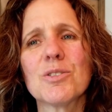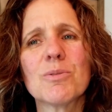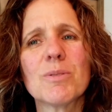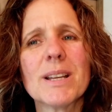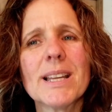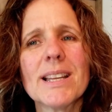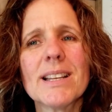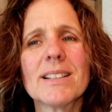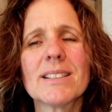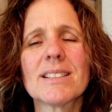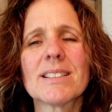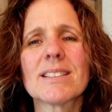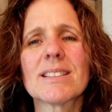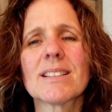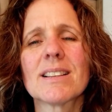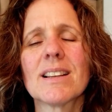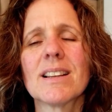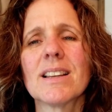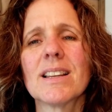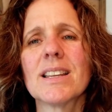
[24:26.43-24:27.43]
weeks,
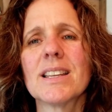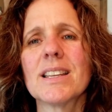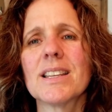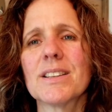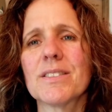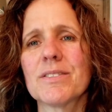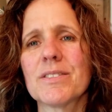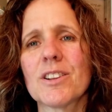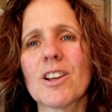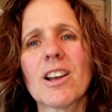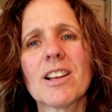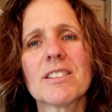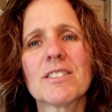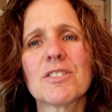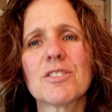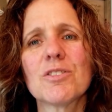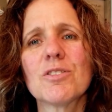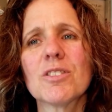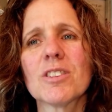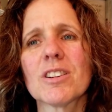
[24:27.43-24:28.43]
if not
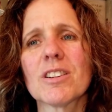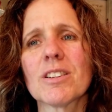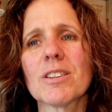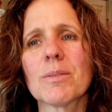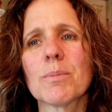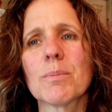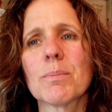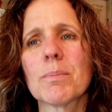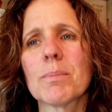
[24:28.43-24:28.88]
sooner.